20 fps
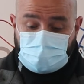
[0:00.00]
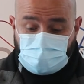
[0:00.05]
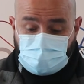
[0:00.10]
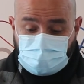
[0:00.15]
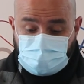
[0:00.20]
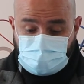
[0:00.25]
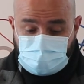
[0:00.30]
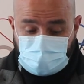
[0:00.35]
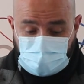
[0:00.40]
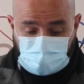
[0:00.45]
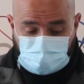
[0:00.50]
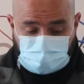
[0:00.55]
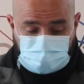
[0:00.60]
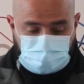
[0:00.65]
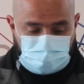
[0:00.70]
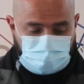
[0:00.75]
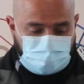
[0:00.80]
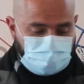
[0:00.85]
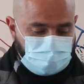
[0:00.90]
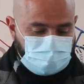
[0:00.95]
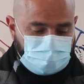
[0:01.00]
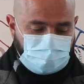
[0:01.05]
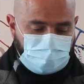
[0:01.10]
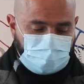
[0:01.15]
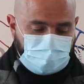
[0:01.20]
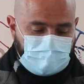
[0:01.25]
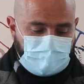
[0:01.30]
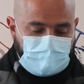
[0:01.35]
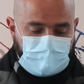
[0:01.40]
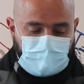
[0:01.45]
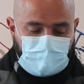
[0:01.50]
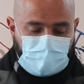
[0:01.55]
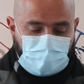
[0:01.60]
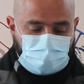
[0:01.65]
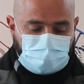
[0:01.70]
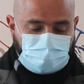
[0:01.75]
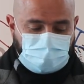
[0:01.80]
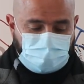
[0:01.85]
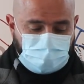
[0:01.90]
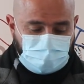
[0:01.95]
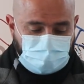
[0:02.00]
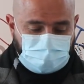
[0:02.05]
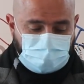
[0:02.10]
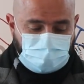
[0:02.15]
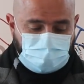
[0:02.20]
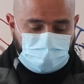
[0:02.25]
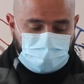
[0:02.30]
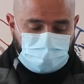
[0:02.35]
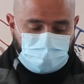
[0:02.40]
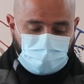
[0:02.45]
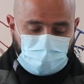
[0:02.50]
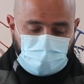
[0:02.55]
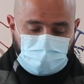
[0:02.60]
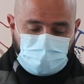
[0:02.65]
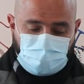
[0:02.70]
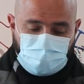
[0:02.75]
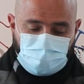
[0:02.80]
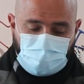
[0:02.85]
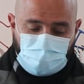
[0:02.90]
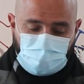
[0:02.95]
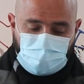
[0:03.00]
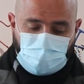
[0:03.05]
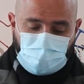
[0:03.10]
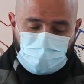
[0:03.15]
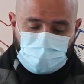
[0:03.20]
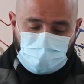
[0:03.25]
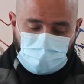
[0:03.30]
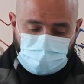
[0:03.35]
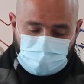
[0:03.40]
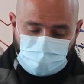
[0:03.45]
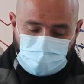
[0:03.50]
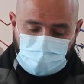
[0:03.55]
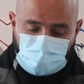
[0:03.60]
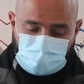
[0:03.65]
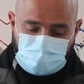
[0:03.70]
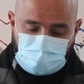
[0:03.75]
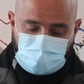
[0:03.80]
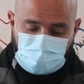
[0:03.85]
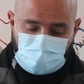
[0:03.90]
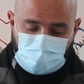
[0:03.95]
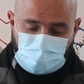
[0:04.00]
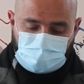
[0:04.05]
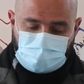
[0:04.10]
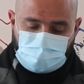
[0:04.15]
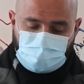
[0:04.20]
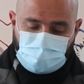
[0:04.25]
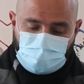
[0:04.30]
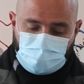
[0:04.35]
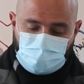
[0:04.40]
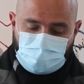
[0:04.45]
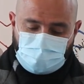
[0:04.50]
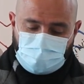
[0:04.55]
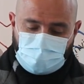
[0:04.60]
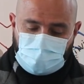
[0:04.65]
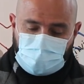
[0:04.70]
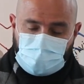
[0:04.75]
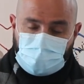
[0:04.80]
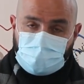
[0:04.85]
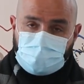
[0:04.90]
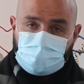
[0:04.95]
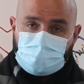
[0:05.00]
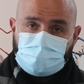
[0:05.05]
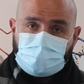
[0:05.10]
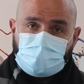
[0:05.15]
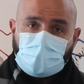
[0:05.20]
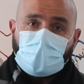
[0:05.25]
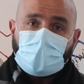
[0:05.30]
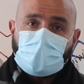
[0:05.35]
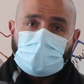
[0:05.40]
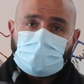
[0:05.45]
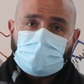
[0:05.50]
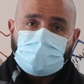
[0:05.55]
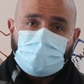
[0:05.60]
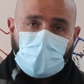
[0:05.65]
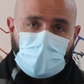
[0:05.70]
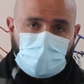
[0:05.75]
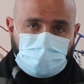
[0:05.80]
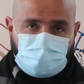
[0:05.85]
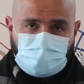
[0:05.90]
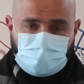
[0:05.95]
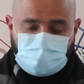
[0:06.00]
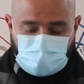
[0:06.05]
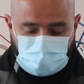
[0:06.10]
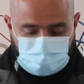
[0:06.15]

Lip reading: of 6, I'll certainly try to make my portraits as true to life as possible.